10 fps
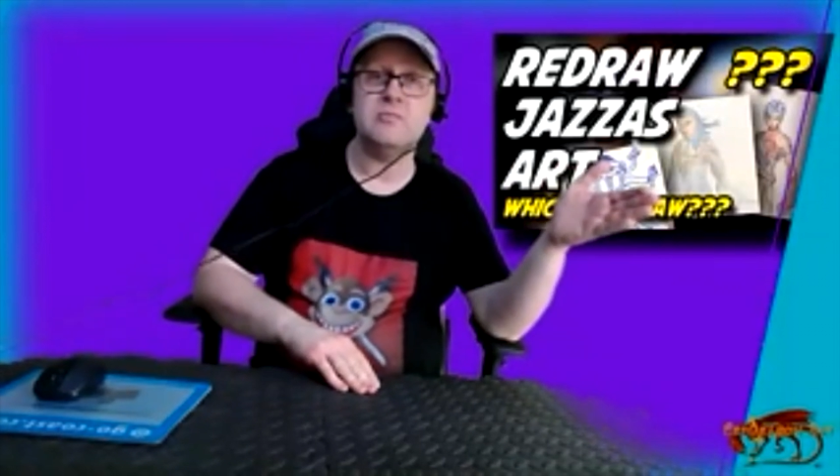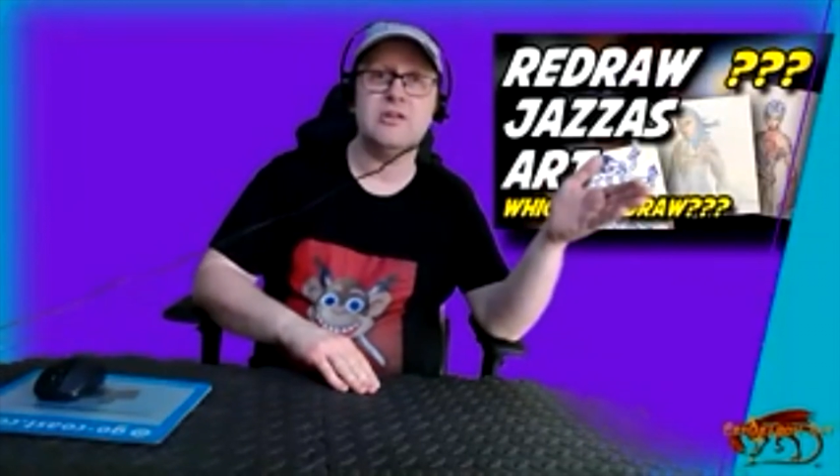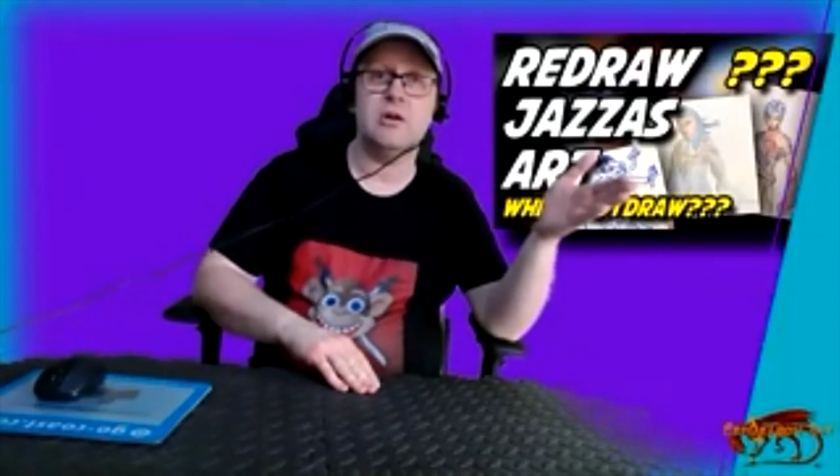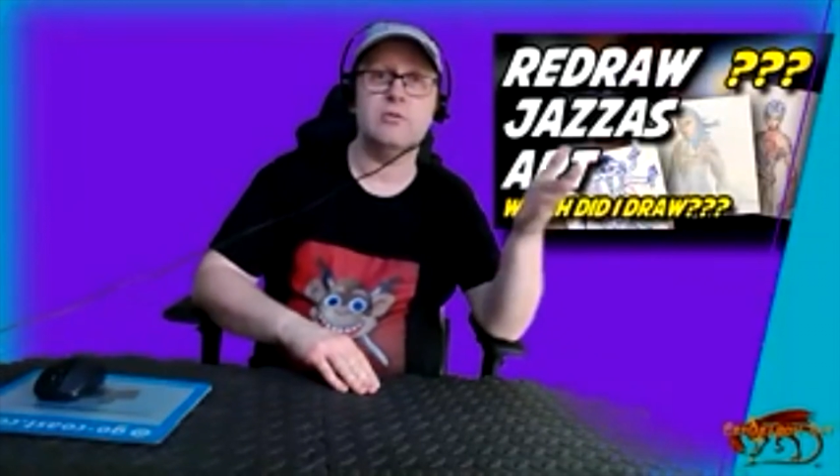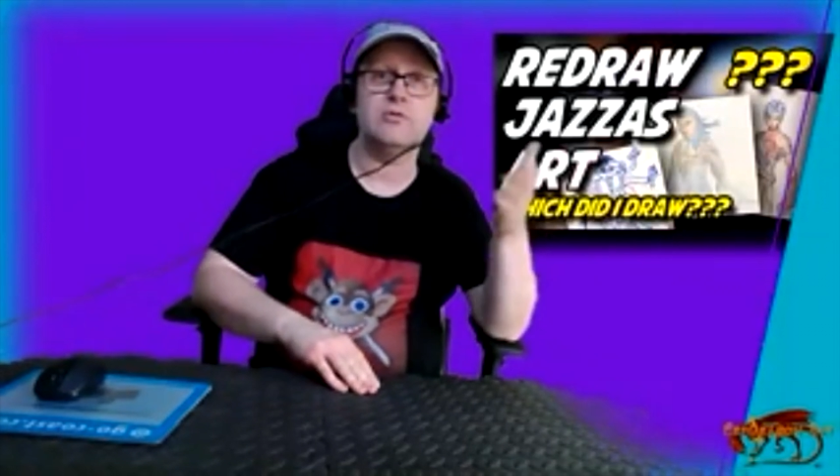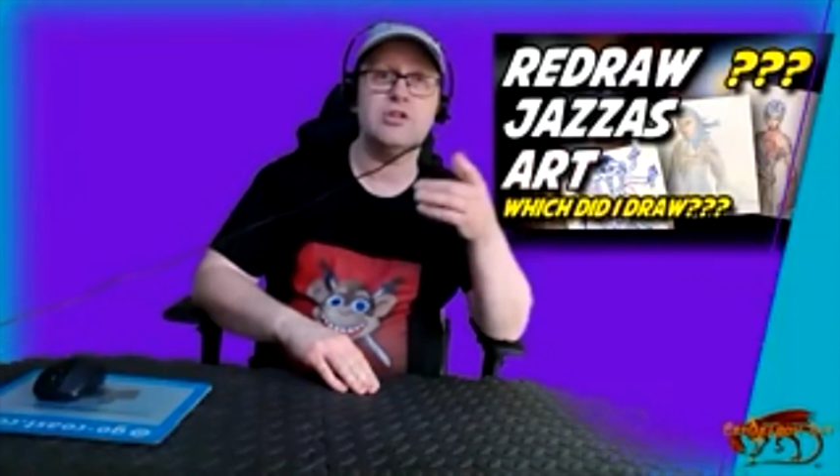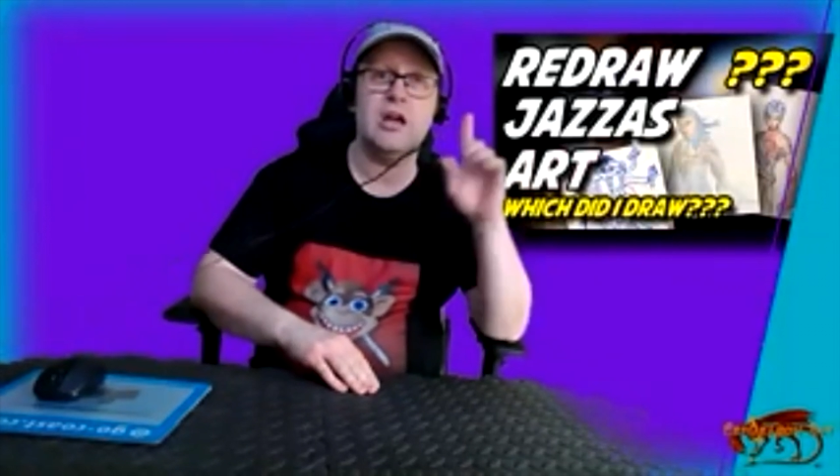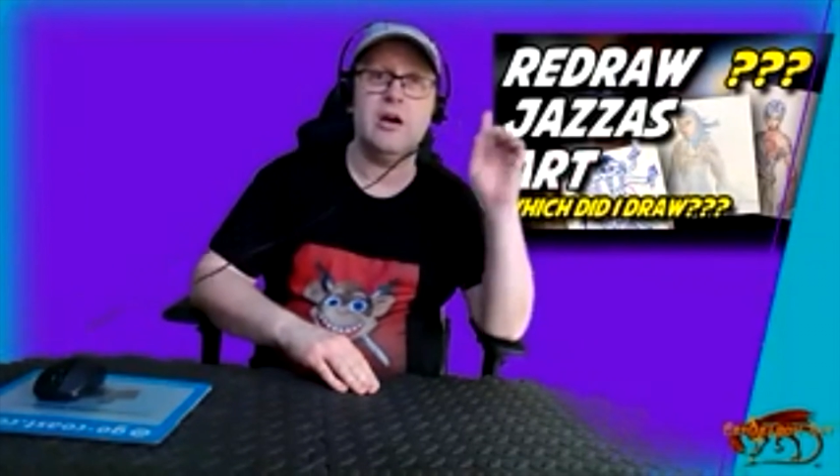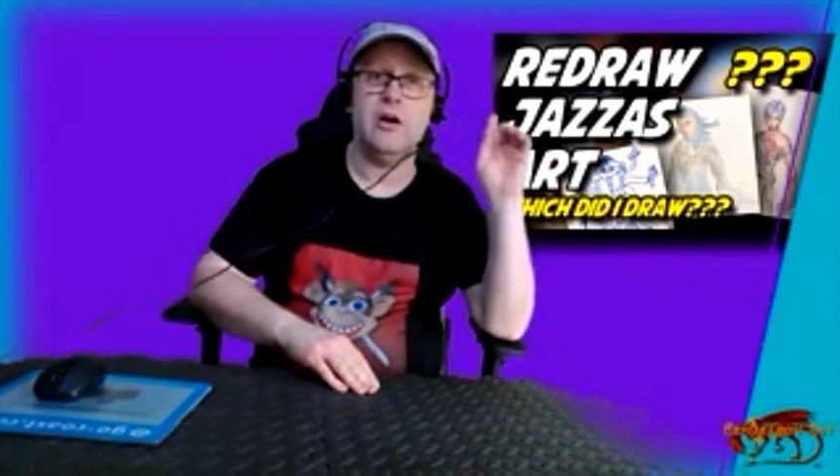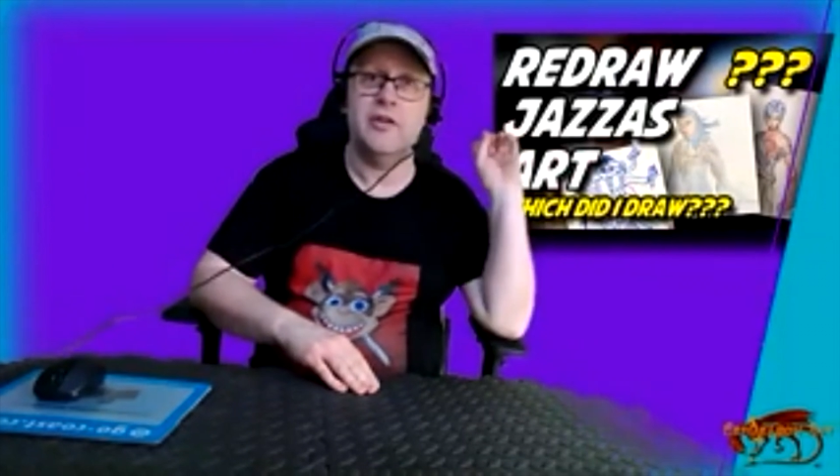which I'll
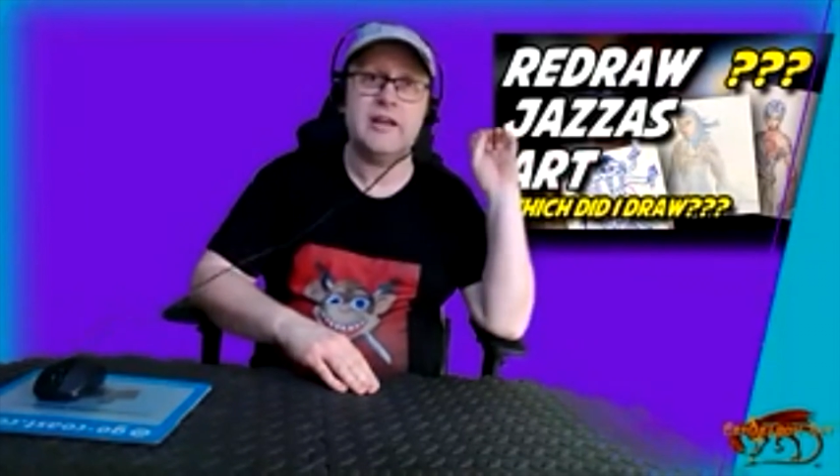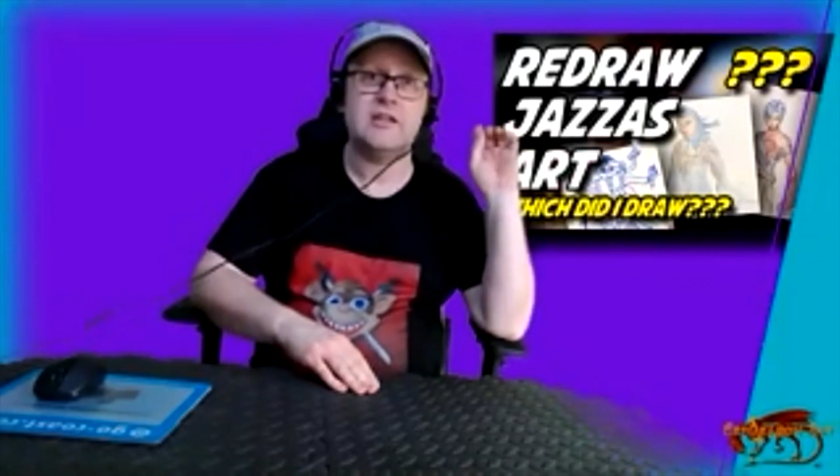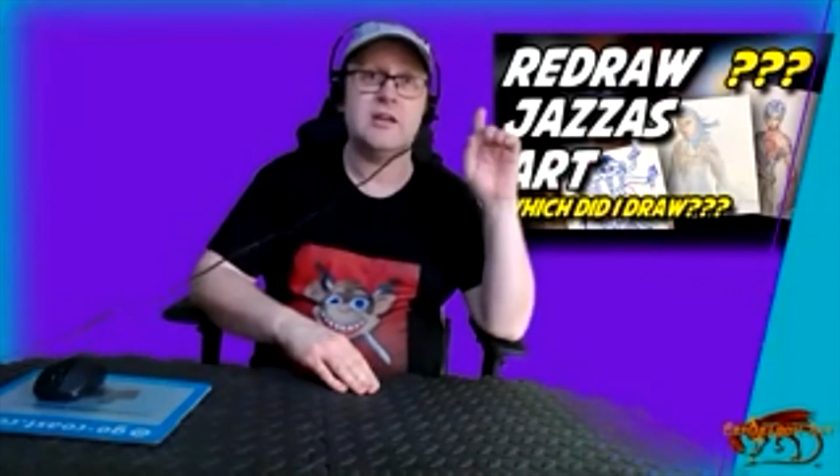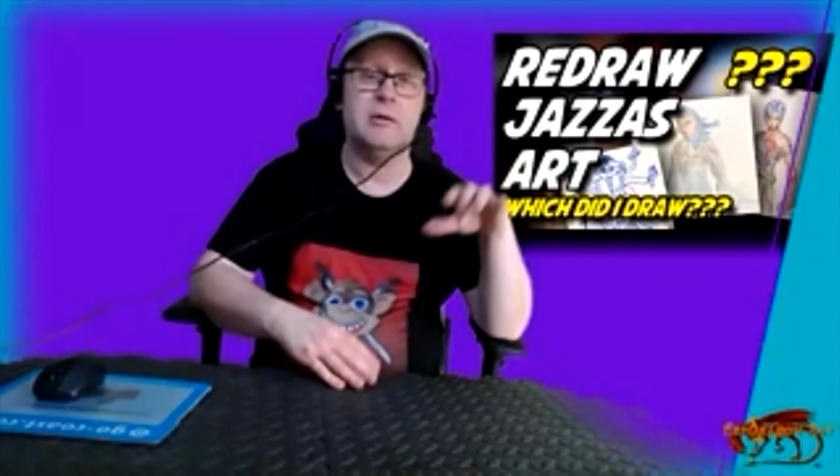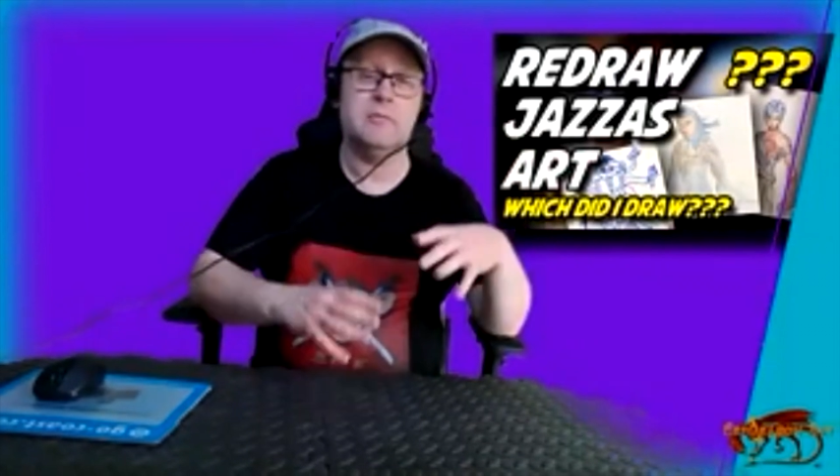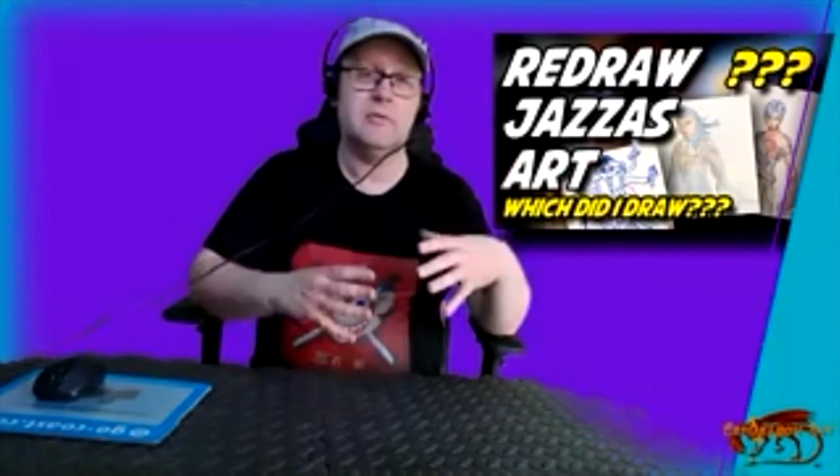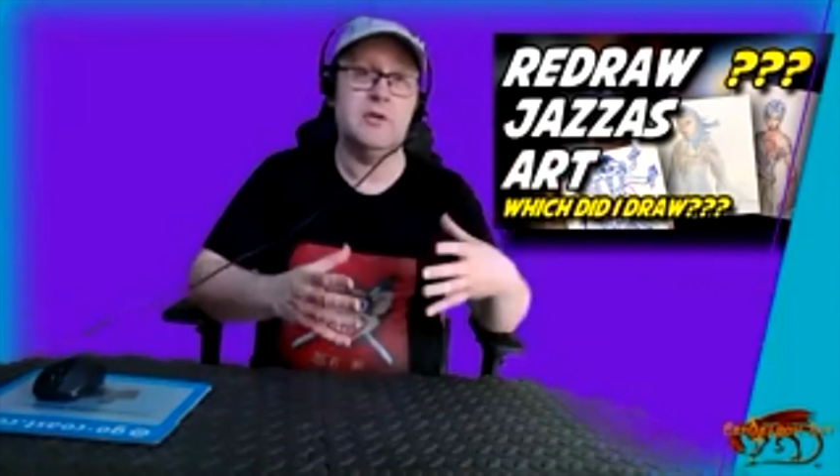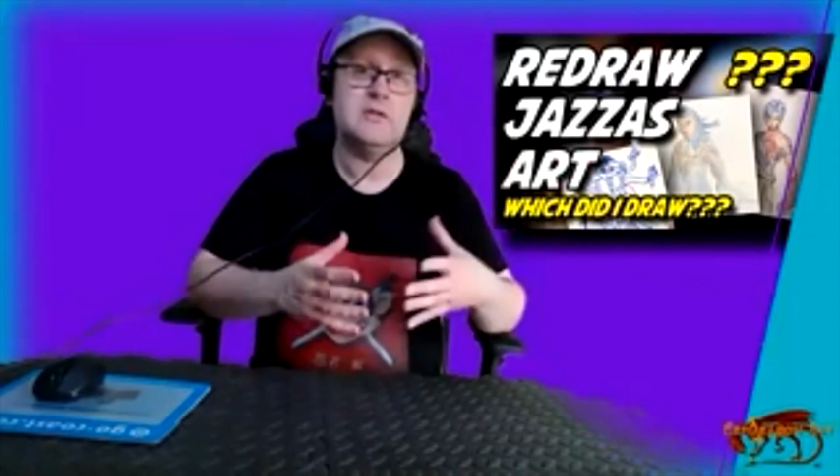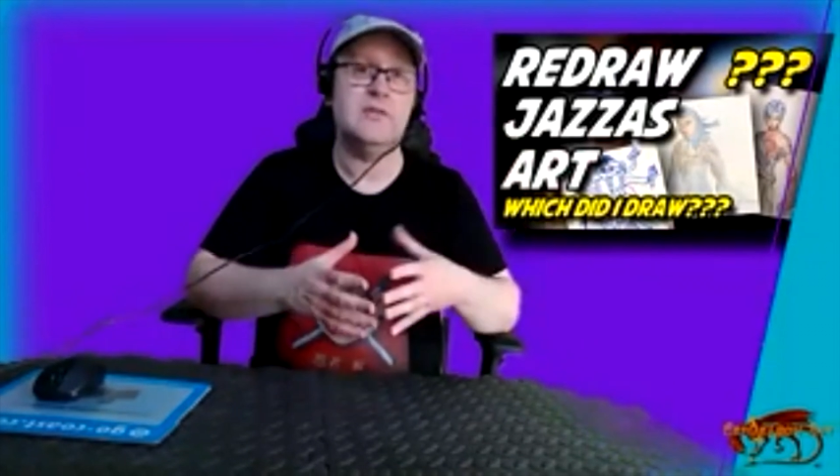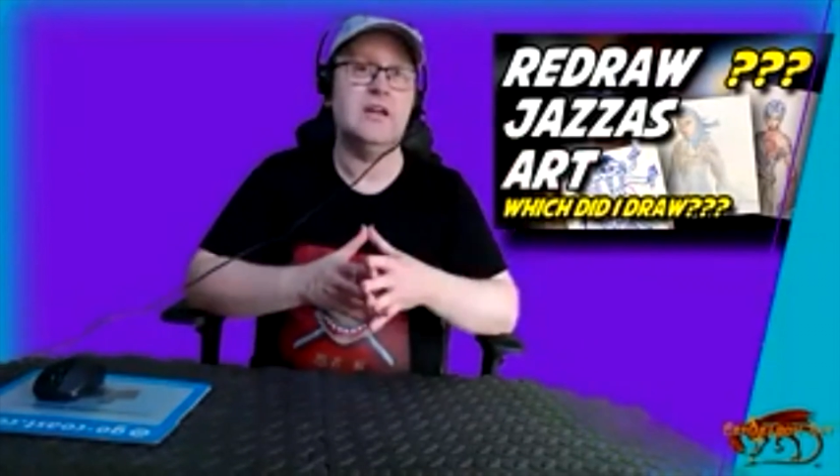share on the next time I do
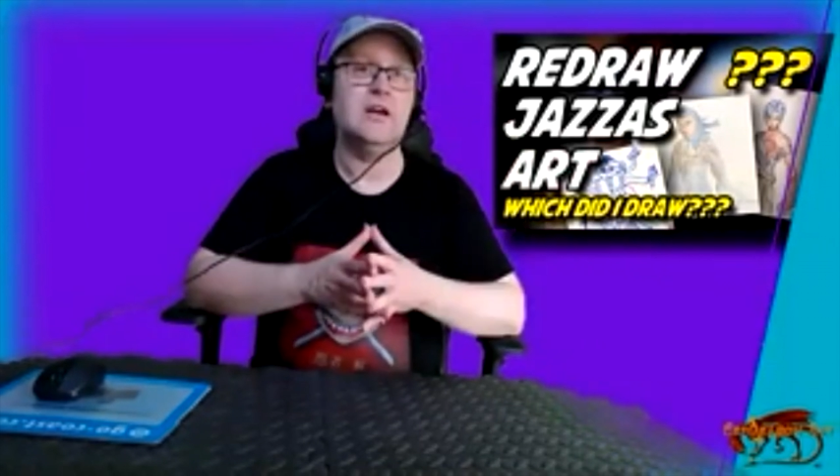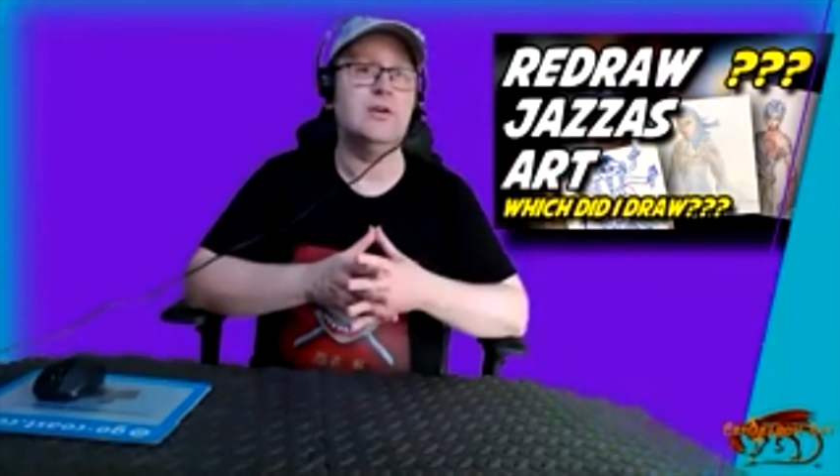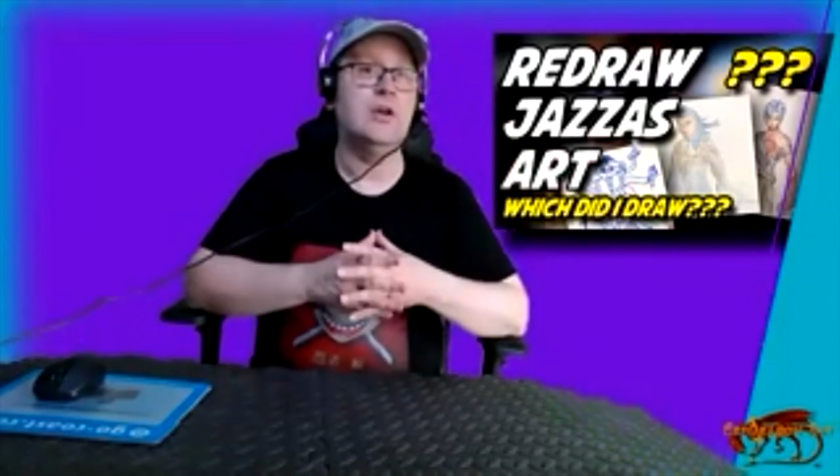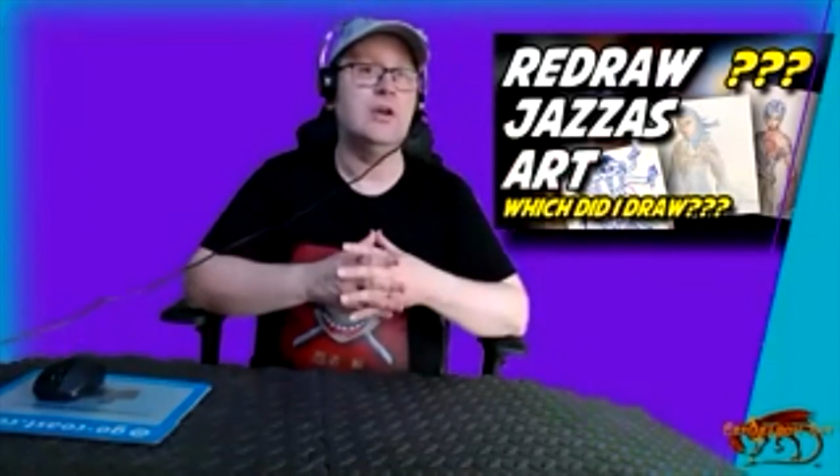this video,